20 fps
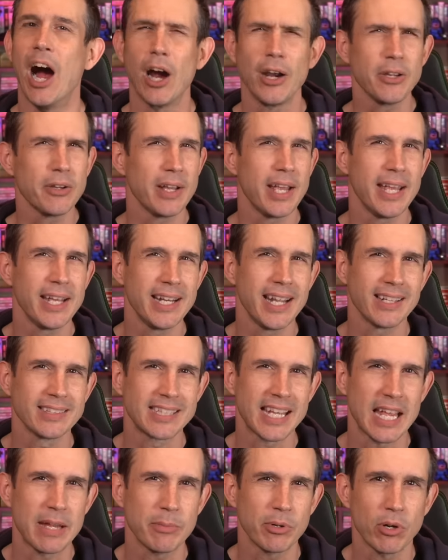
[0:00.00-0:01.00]
are you a handheld
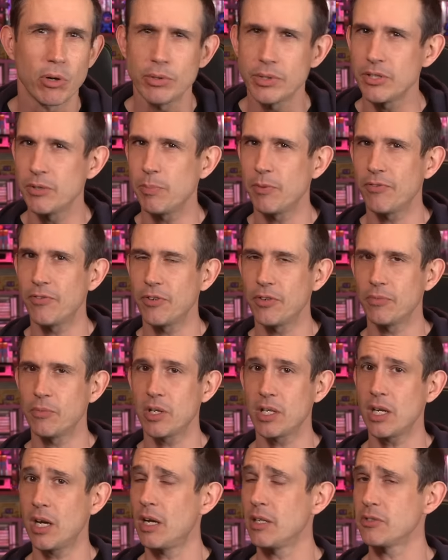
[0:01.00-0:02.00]
gamer or do you prefer what
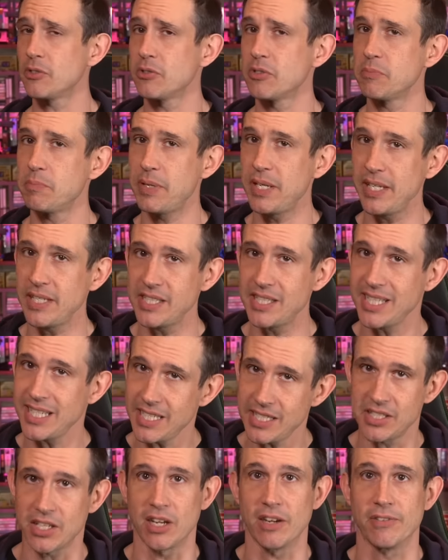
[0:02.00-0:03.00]
consoles and
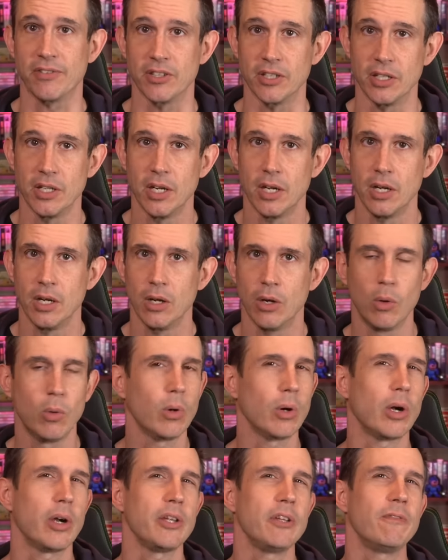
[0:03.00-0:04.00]
PCs offer? Or
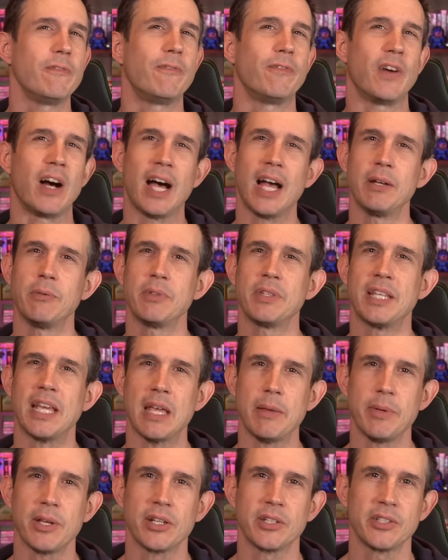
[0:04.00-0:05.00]
are you fine with
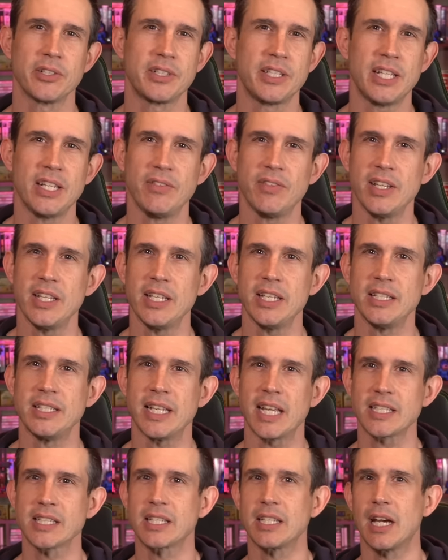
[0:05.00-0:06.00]
gaming on your TV,
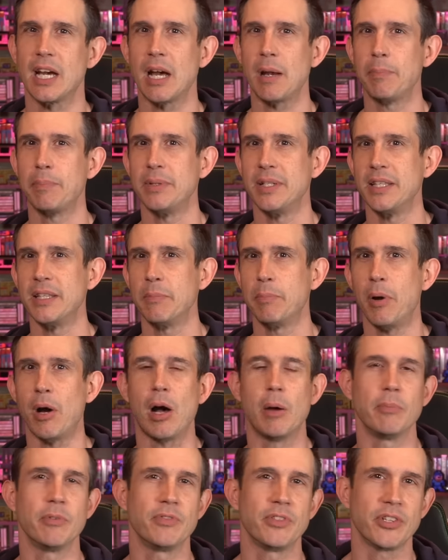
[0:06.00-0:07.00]
desktop, and in the
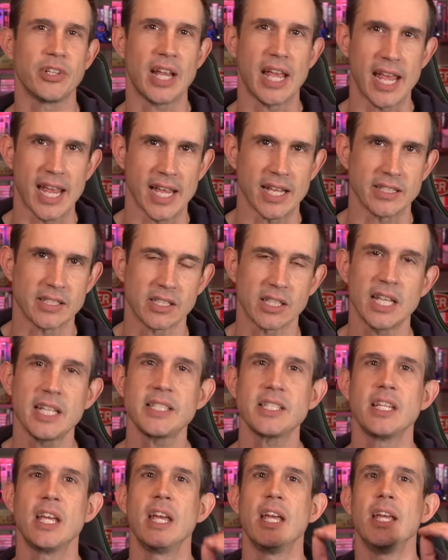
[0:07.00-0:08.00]
palm of your hands?
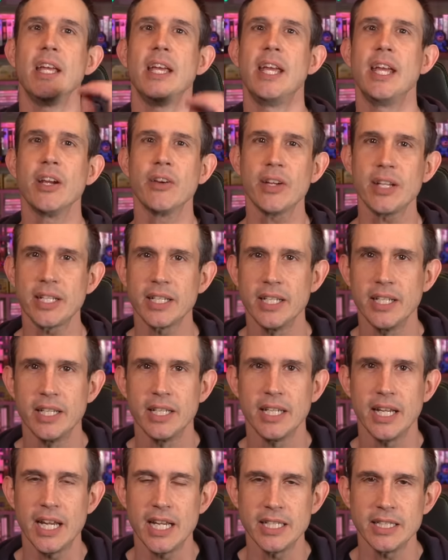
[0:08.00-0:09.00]
Let's hear it
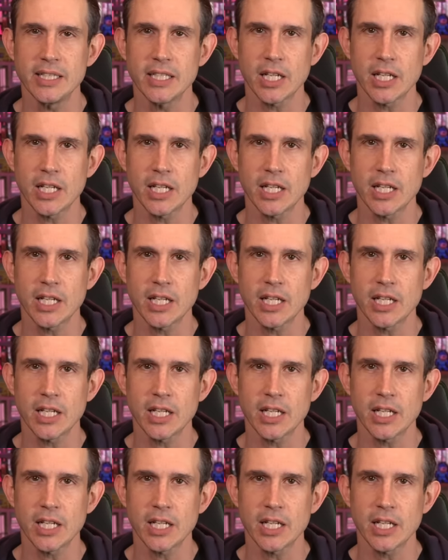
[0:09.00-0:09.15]
in the